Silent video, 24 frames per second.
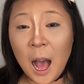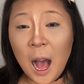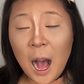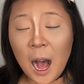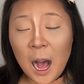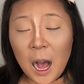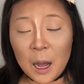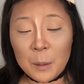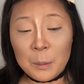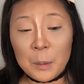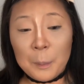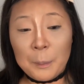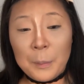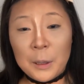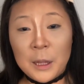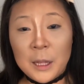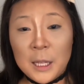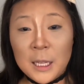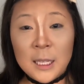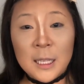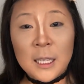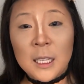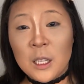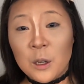But
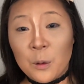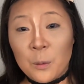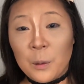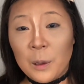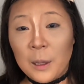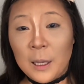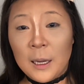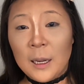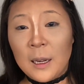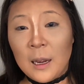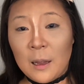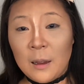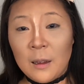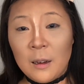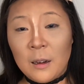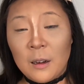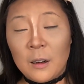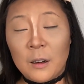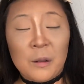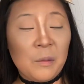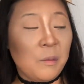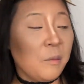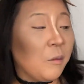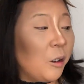this is a really
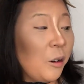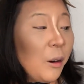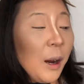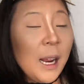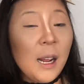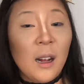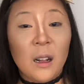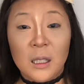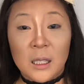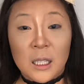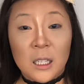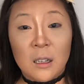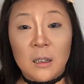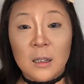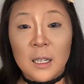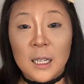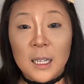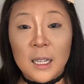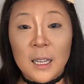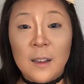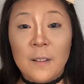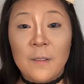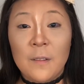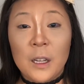another great
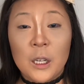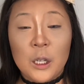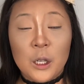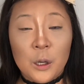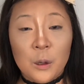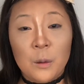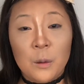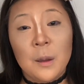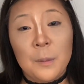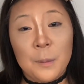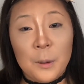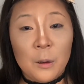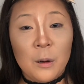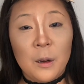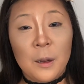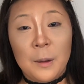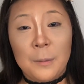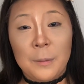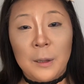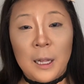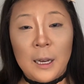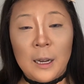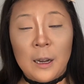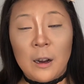alternative to the
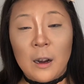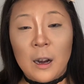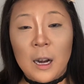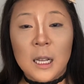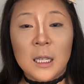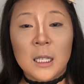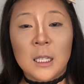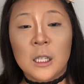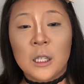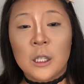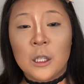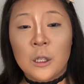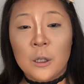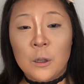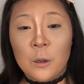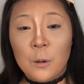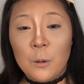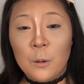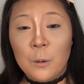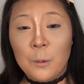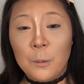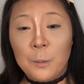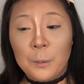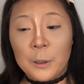Beauty Blender. It's
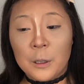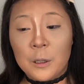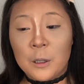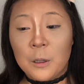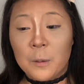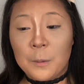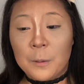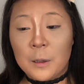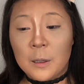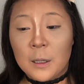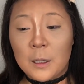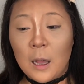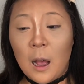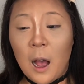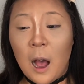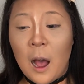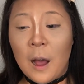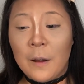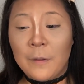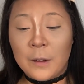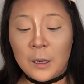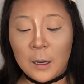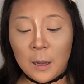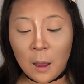super
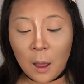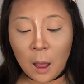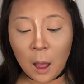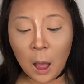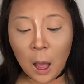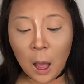soft.